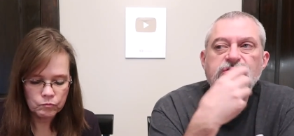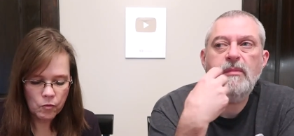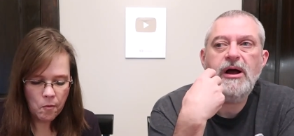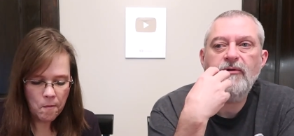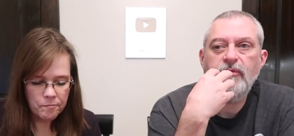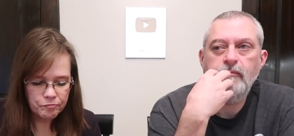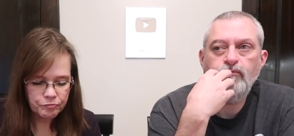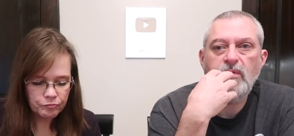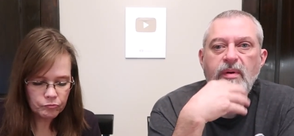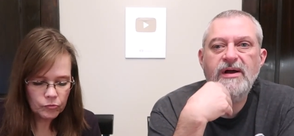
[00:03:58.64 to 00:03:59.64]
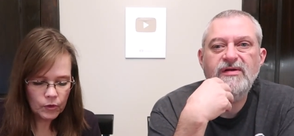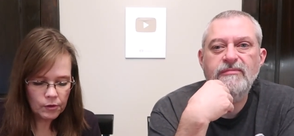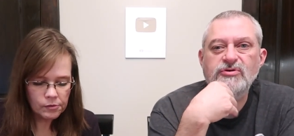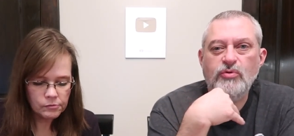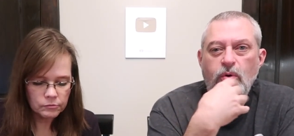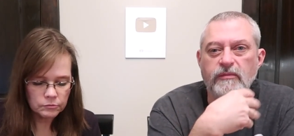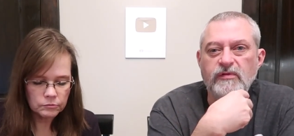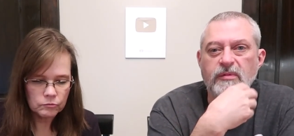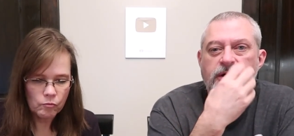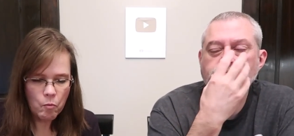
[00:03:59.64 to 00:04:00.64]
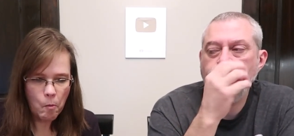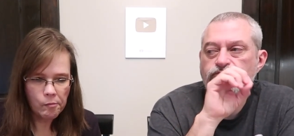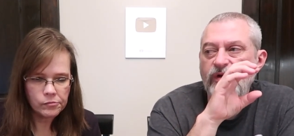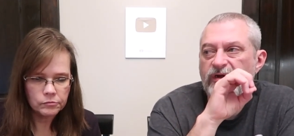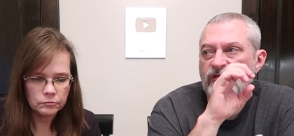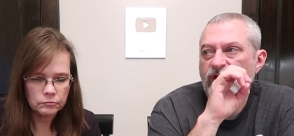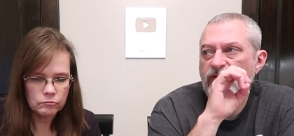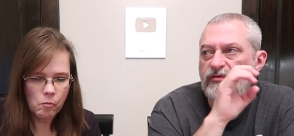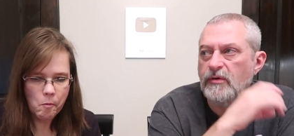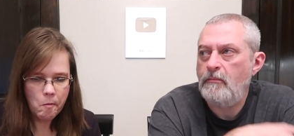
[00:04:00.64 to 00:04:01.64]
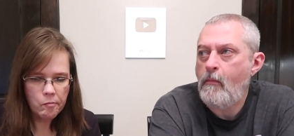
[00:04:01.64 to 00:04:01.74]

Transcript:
Speaker 1: your mouth, the body temperature warms them up, they get softer.